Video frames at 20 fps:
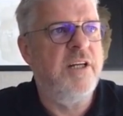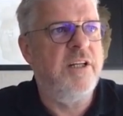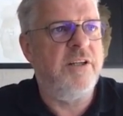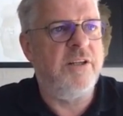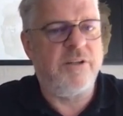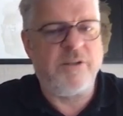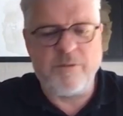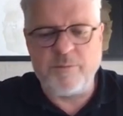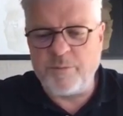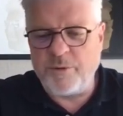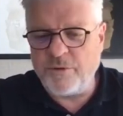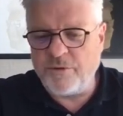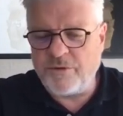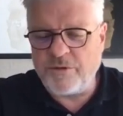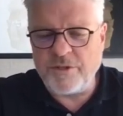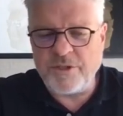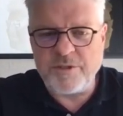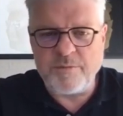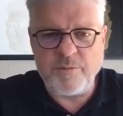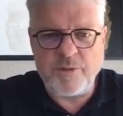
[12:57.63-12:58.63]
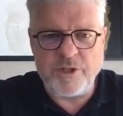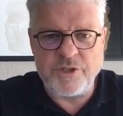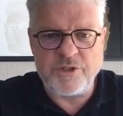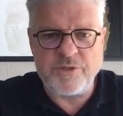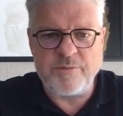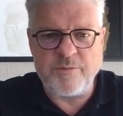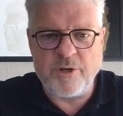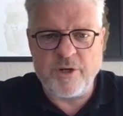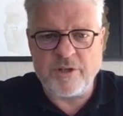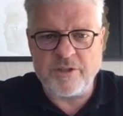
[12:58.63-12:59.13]
The computer is
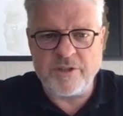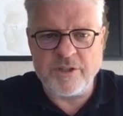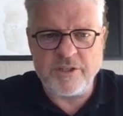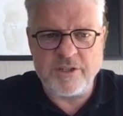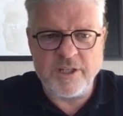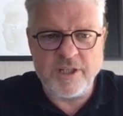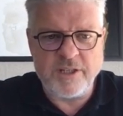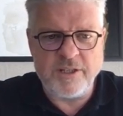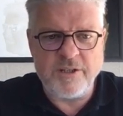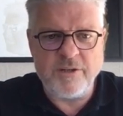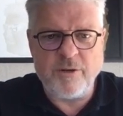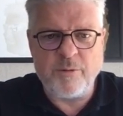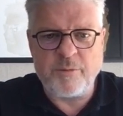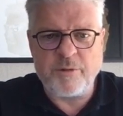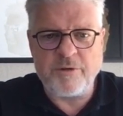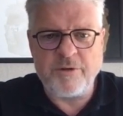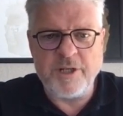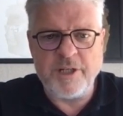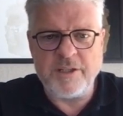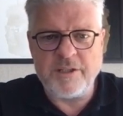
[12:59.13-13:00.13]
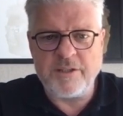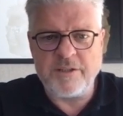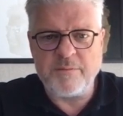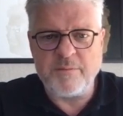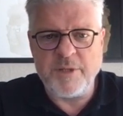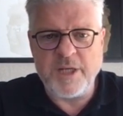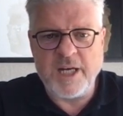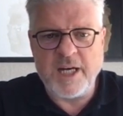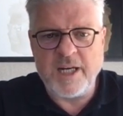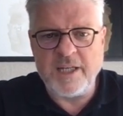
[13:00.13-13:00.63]
much smarter than the operator
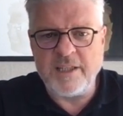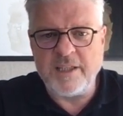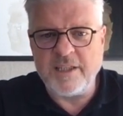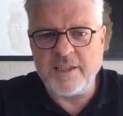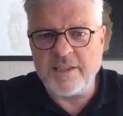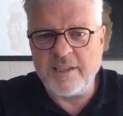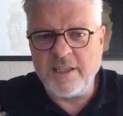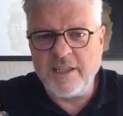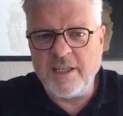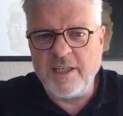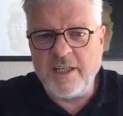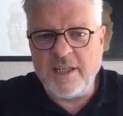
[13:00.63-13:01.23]
behind it